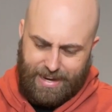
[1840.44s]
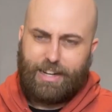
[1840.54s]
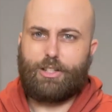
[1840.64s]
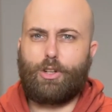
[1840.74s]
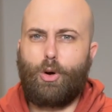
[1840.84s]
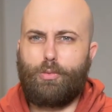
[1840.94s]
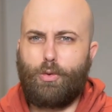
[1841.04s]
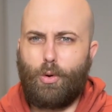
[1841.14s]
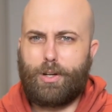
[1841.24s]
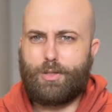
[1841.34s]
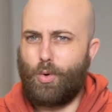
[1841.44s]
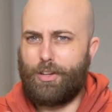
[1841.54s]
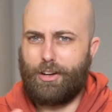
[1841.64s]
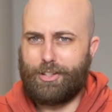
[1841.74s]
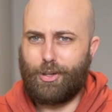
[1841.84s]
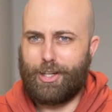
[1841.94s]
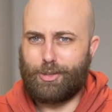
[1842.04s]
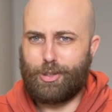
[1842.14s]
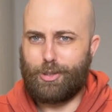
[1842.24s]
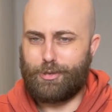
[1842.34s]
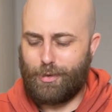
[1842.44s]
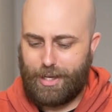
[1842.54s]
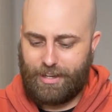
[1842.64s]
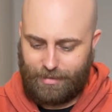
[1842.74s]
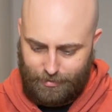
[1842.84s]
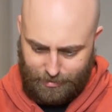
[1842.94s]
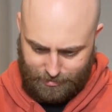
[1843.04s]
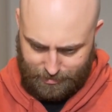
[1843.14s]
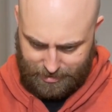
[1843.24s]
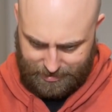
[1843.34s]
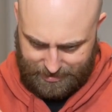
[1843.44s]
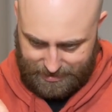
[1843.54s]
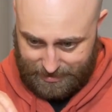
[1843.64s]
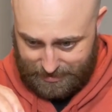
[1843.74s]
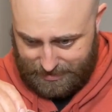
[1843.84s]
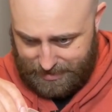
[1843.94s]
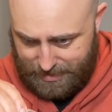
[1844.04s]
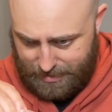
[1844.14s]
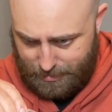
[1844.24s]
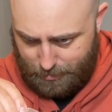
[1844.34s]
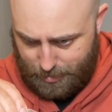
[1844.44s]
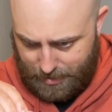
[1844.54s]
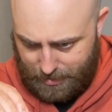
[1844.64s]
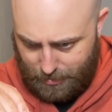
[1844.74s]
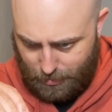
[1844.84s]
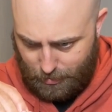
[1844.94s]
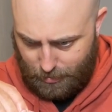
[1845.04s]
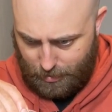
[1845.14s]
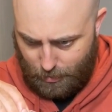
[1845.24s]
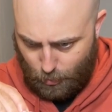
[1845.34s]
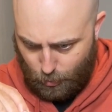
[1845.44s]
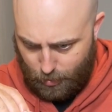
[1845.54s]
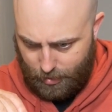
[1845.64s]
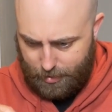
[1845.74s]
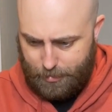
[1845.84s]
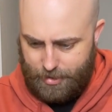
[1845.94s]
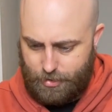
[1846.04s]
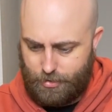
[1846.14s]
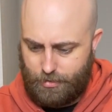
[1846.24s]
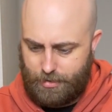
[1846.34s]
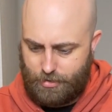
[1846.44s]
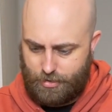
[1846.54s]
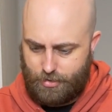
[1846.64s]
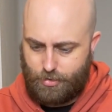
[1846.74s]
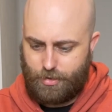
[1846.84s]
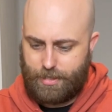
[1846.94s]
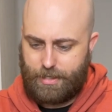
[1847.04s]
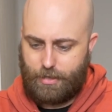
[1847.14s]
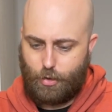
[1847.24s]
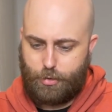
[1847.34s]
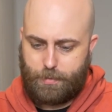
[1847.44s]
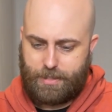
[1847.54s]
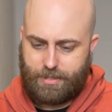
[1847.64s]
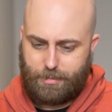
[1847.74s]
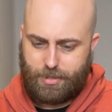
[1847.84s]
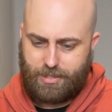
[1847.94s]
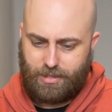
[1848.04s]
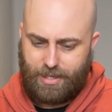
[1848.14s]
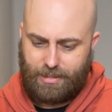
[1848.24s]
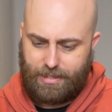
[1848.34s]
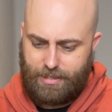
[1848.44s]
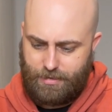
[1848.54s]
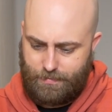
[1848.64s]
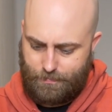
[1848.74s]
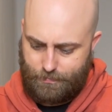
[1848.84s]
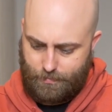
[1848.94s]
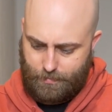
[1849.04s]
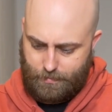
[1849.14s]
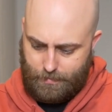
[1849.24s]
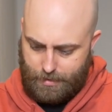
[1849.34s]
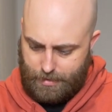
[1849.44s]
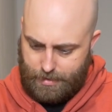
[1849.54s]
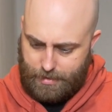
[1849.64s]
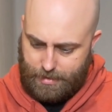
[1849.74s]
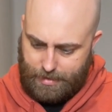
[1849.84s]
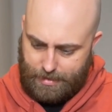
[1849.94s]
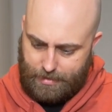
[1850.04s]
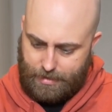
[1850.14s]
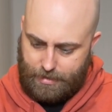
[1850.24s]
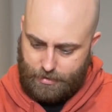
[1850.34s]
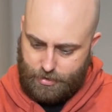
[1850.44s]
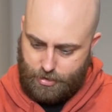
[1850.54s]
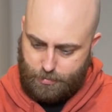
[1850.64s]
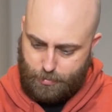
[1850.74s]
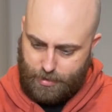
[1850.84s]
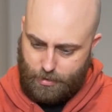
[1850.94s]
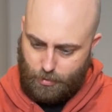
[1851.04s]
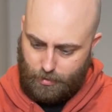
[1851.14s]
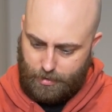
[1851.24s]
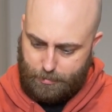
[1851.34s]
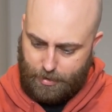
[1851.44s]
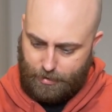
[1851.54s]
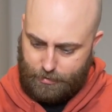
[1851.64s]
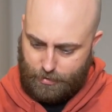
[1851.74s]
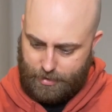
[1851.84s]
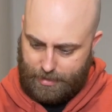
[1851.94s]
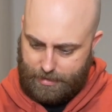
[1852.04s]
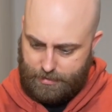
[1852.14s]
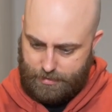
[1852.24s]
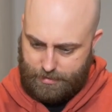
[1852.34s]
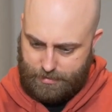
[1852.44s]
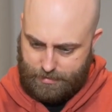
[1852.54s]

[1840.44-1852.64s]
And it's an old fork. It's one that I don't actually use for eating, so don't worry, guys. But what I might do is just try and open this up slightly and then sprinkle a bit of the dirt out